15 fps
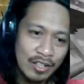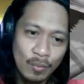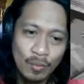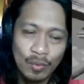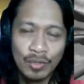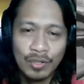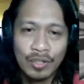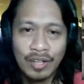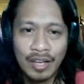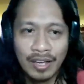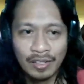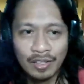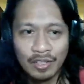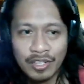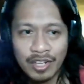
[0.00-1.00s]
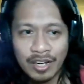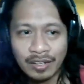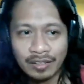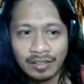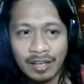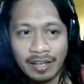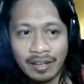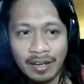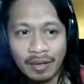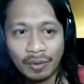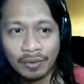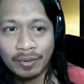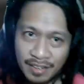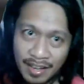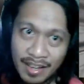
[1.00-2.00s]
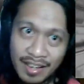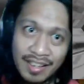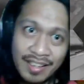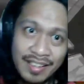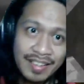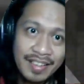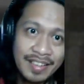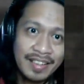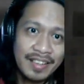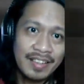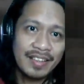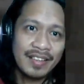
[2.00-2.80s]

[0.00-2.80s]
would like to check that out. And